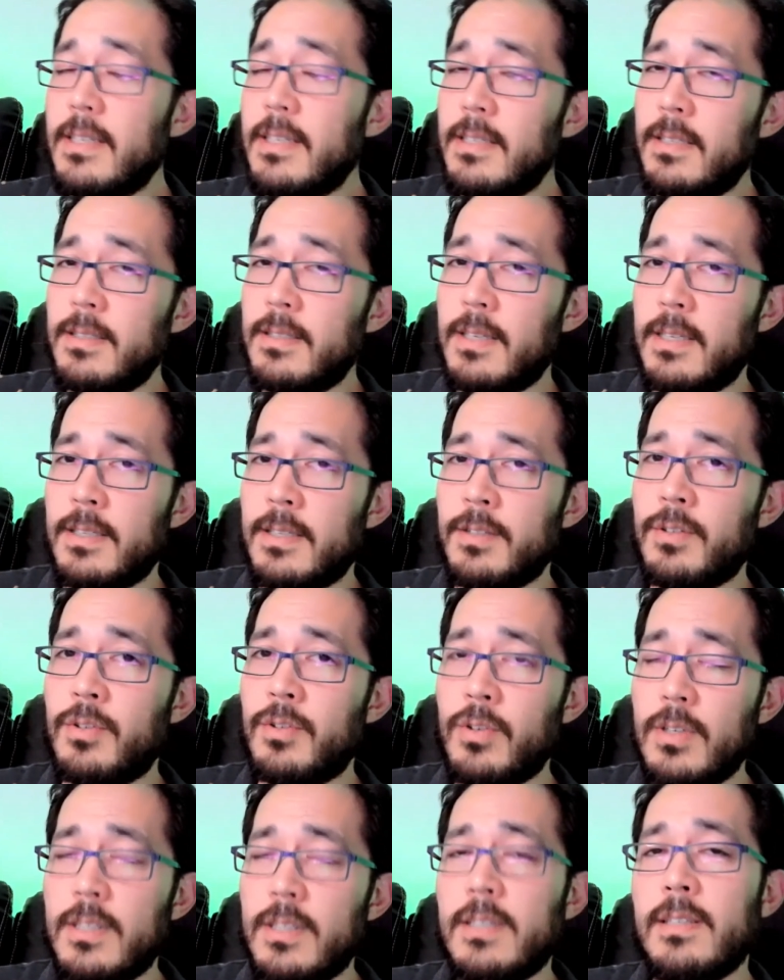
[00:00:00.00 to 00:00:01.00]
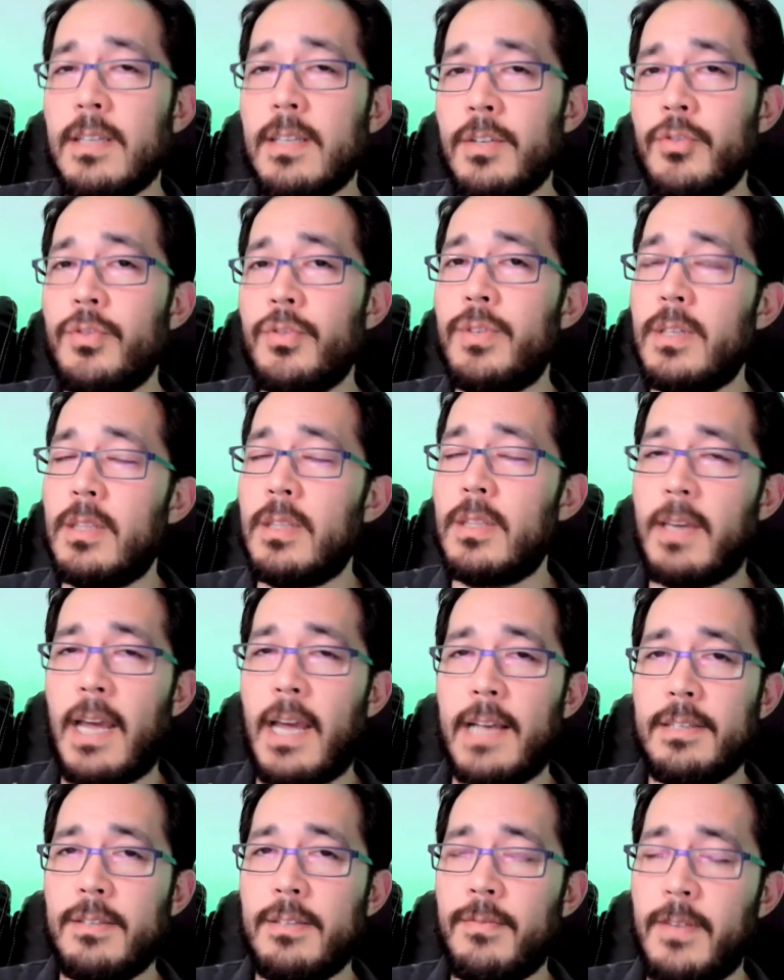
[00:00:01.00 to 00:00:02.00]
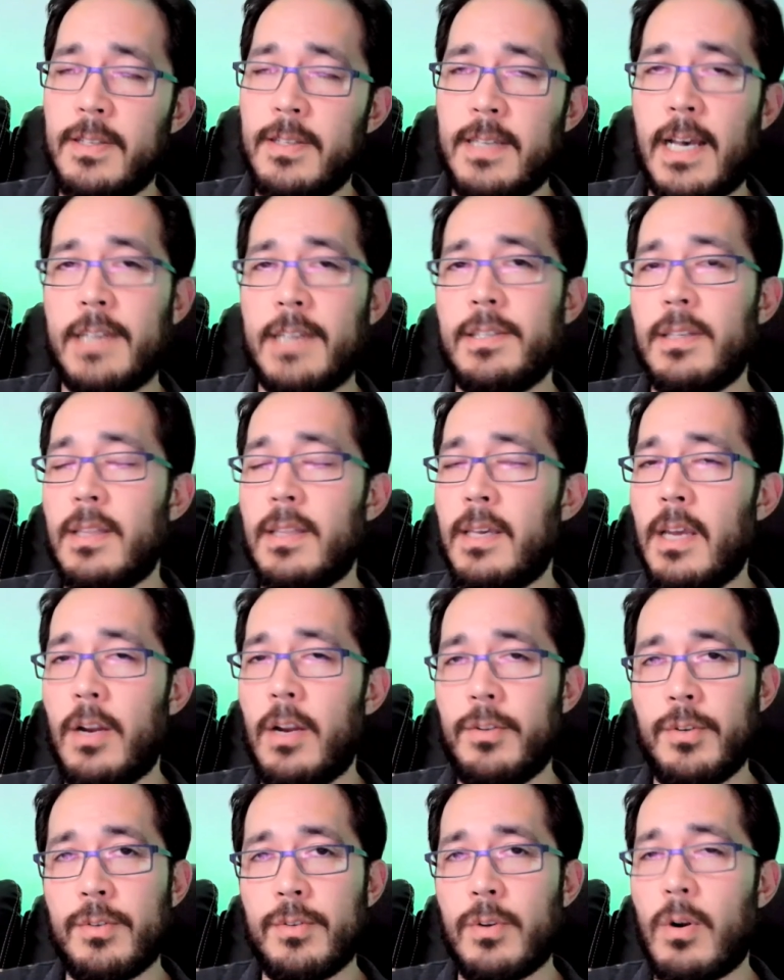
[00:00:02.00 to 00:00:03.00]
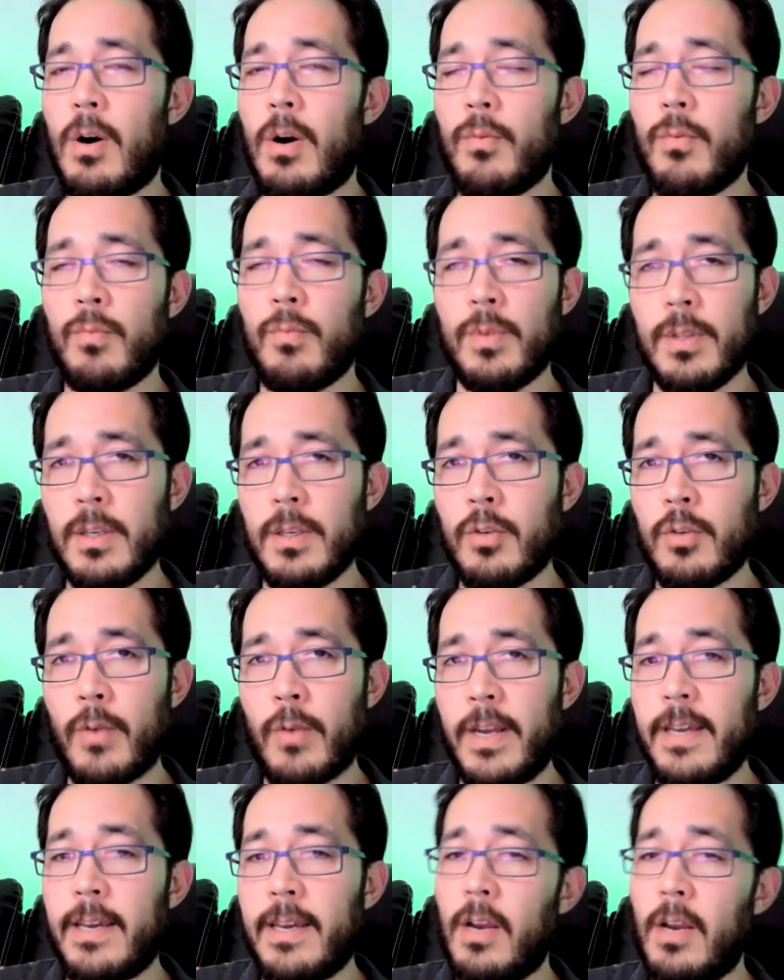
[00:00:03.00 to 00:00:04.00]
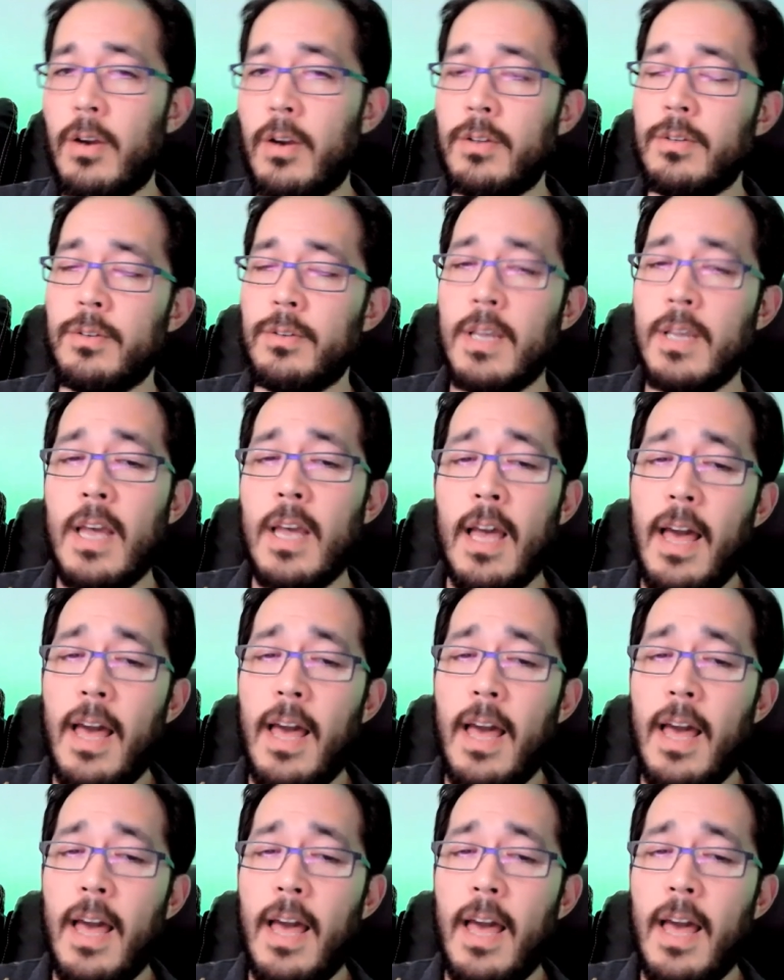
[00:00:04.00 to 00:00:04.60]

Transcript: It is it is good. It is interesting. The cast is fantastic. The characters are all really great characters.